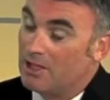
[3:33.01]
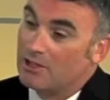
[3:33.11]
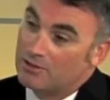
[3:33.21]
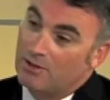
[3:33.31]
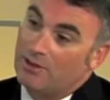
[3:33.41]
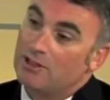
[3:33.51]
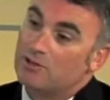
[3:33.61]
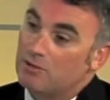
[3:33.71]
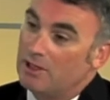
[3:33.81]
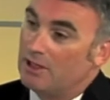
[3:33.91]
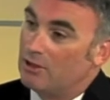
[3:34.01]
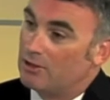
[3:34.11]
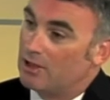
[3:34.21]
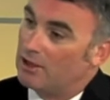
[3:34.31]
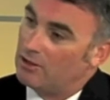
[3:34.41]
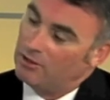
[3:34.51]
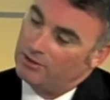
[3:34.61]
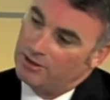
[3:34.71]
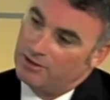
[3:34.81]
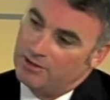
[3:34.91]
So I think it's really looking at all
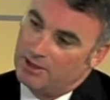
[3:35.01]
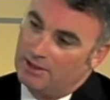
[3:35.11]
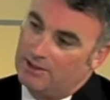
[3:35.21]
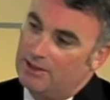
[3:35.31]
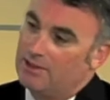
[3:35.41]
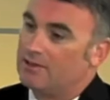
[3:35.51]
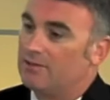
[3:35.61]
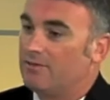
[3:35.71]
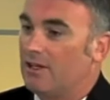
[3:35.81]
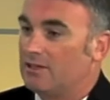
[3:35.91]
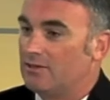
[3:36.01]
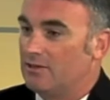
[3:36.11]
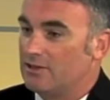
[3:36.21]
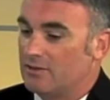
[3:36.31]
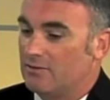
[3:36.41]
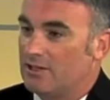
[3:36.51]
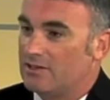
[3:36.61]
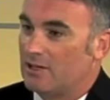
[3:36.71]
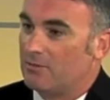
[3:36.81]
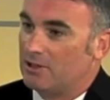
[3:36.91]
the utilities and effectiveness of these
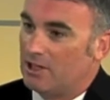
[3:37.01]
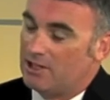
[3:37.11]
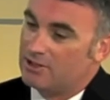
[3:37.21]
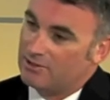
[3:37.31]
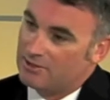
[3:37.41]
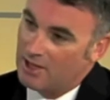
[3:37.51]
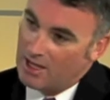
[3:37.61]
applications